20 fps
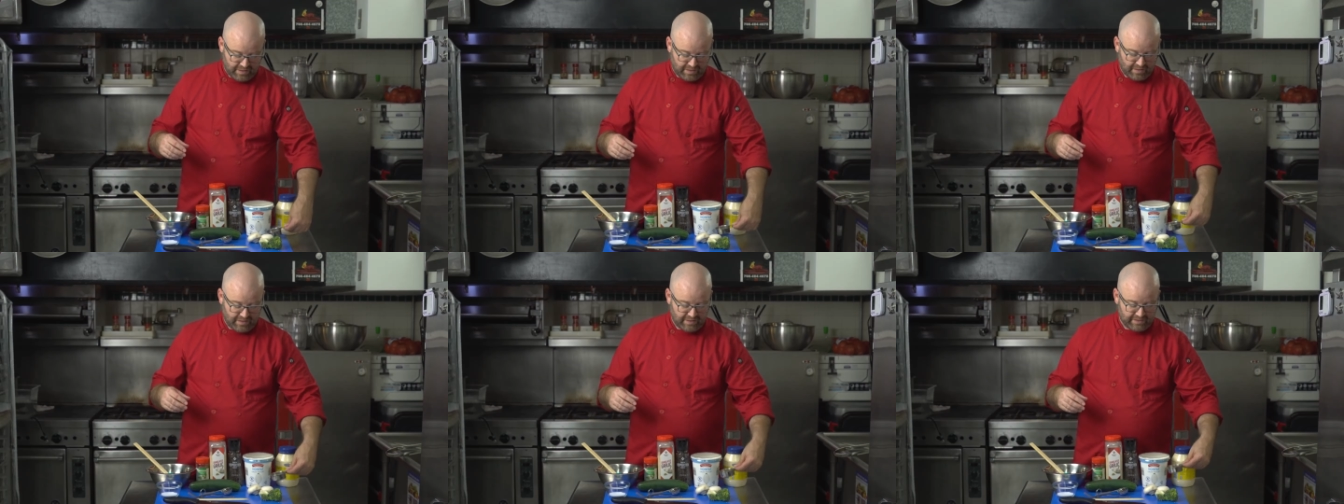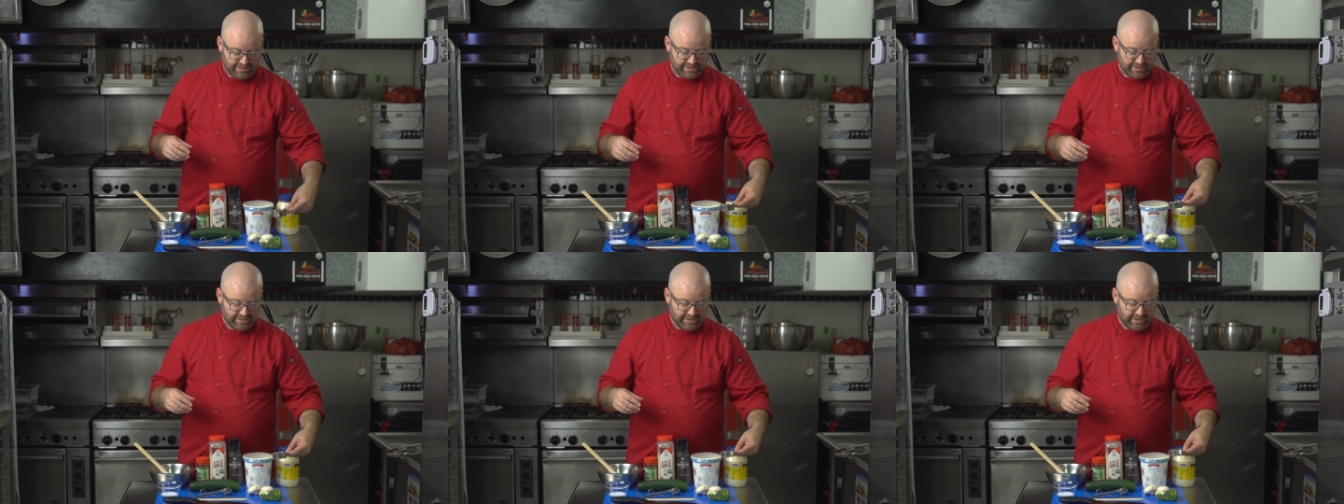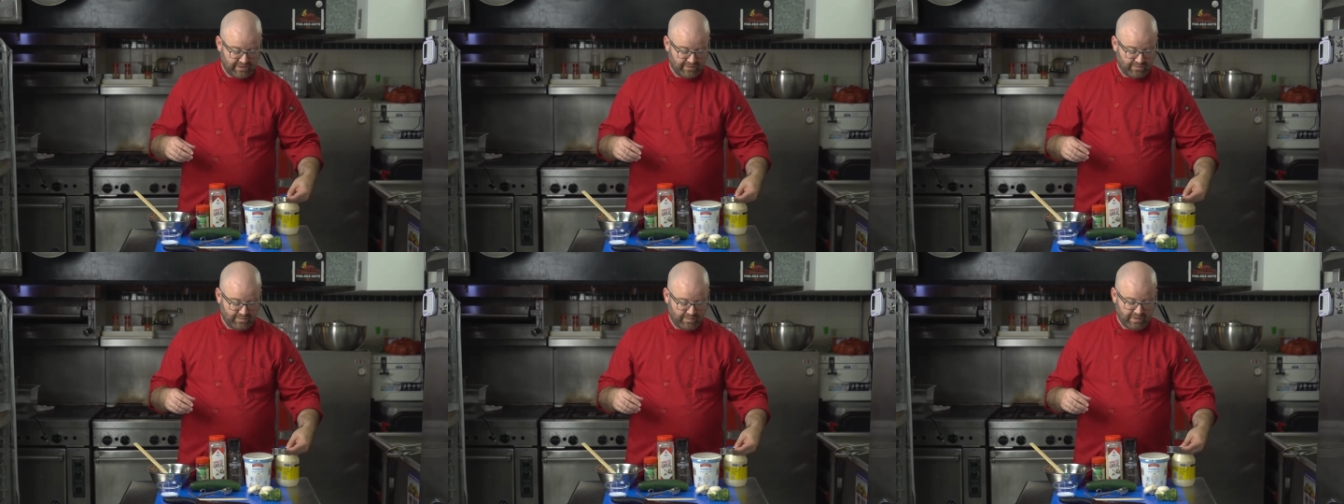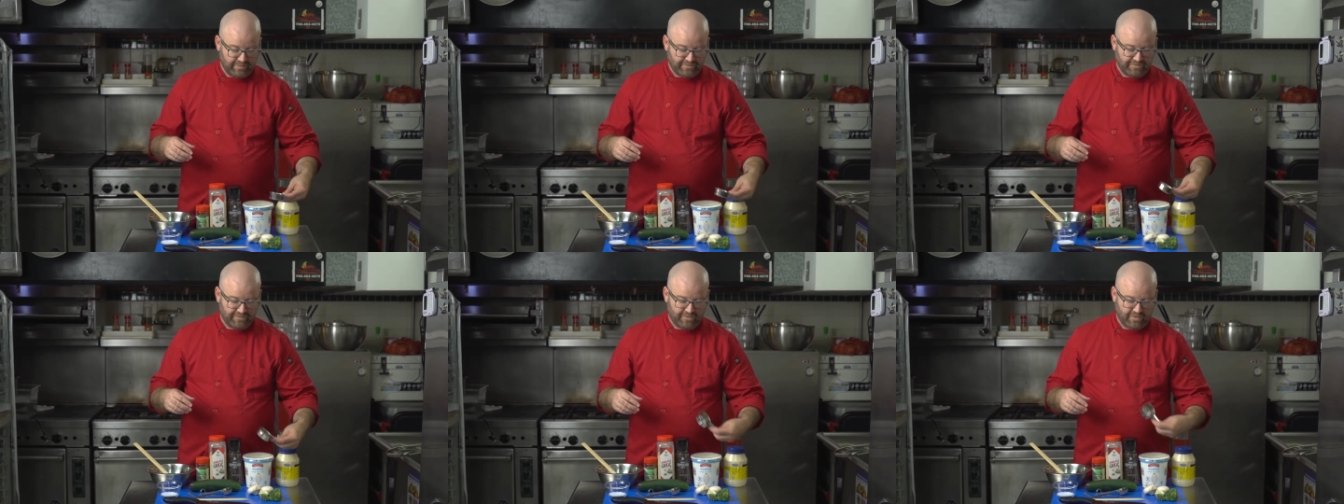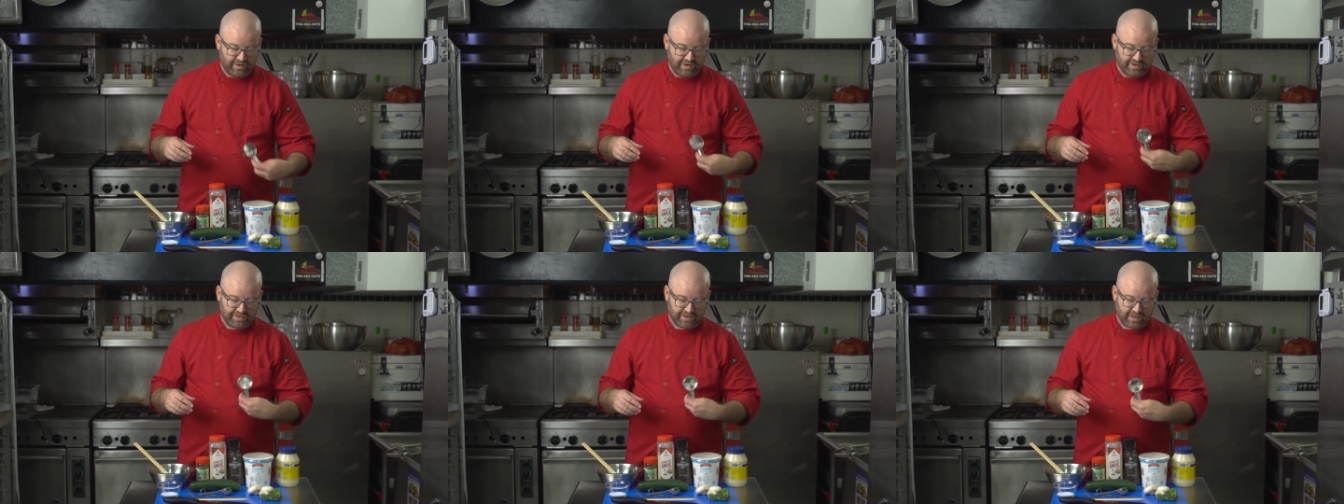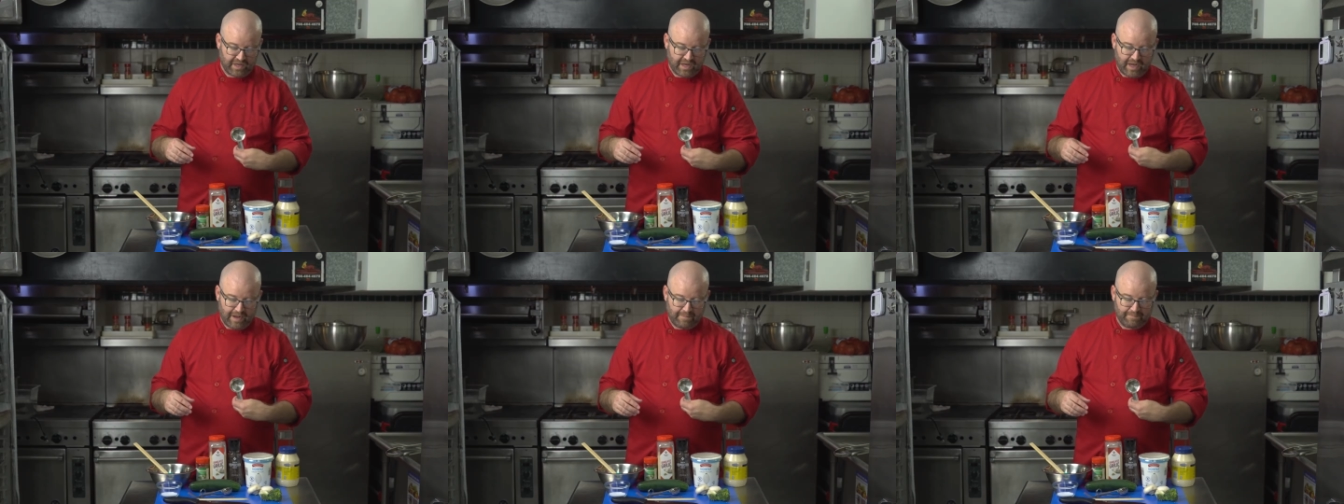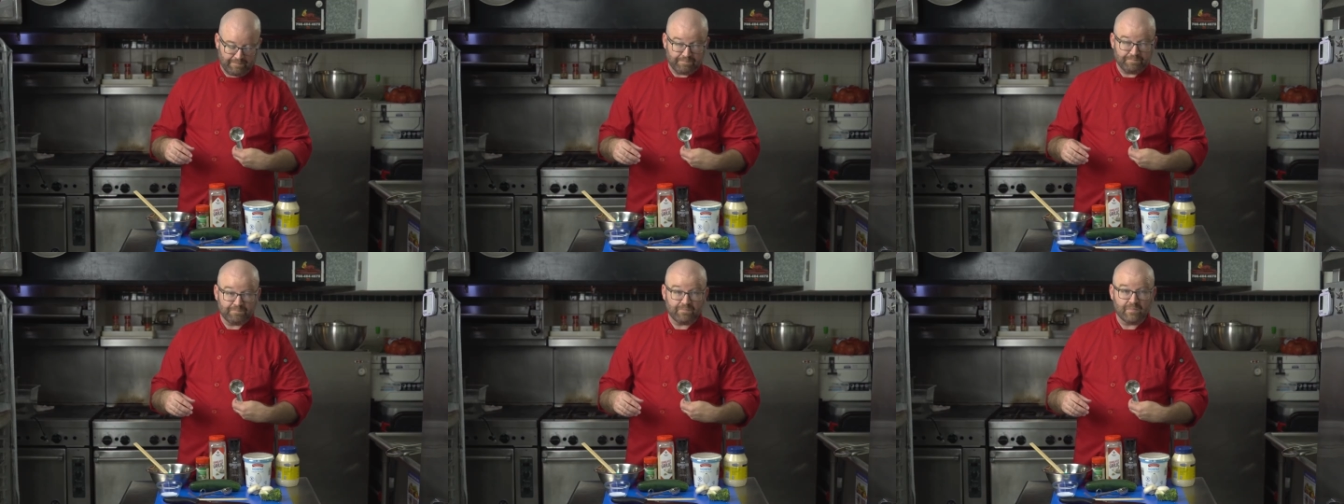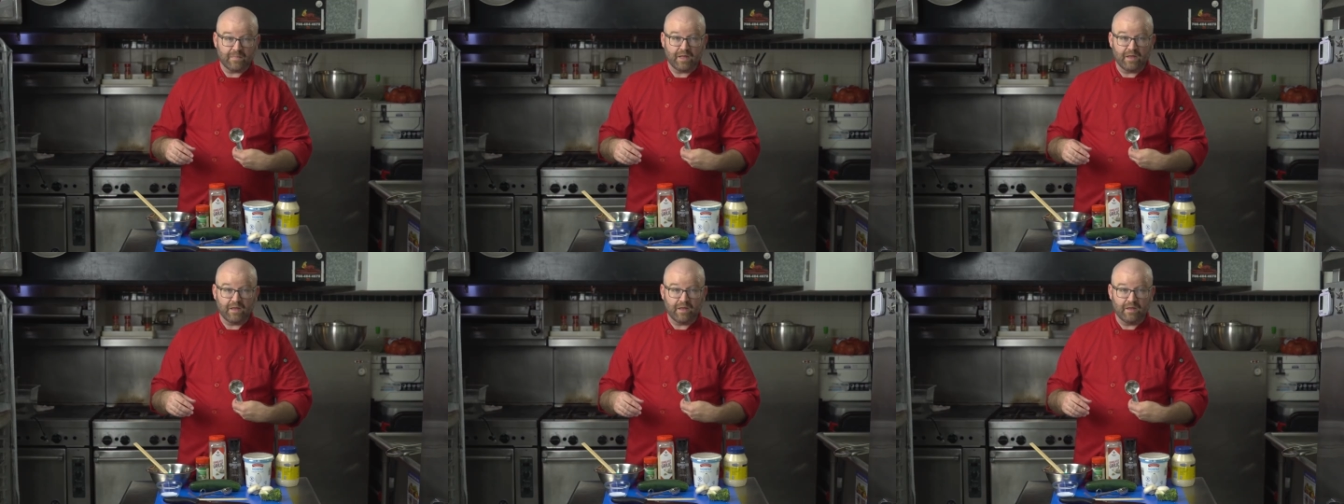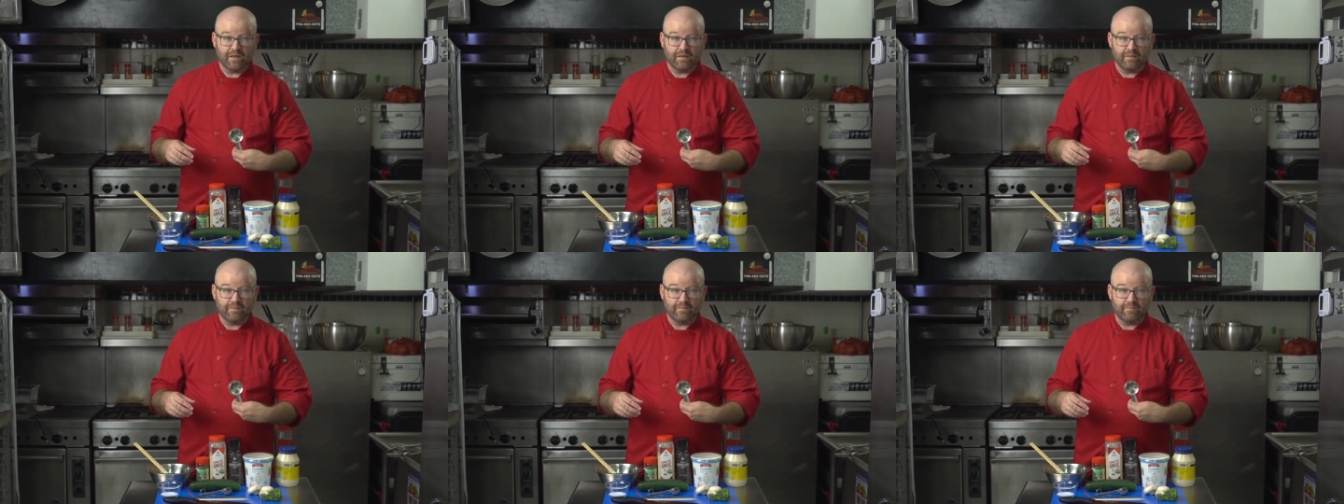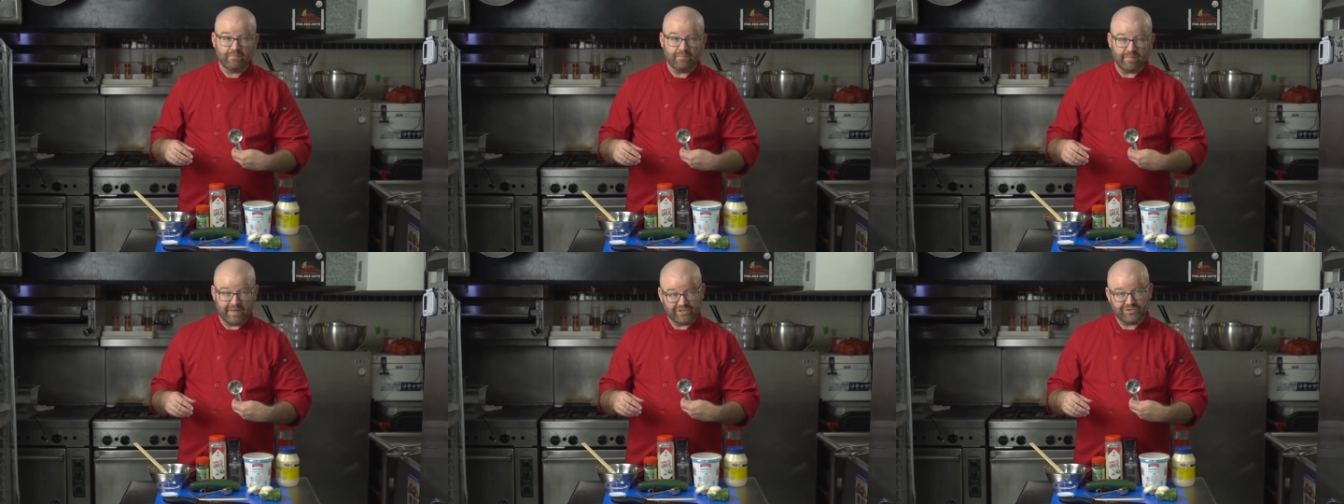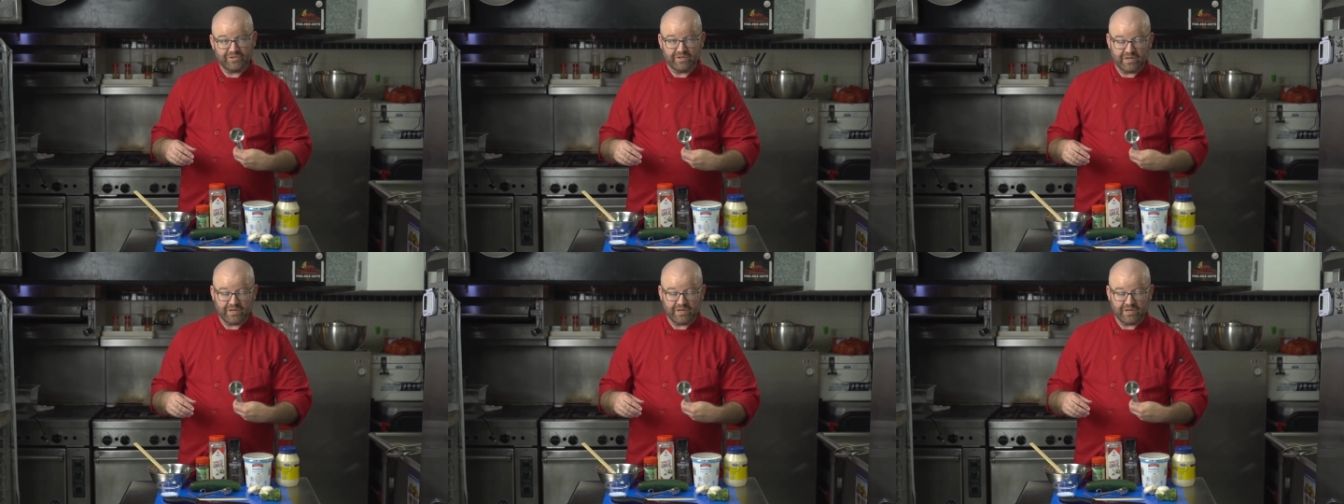Let's see, 1/4 cup, measuring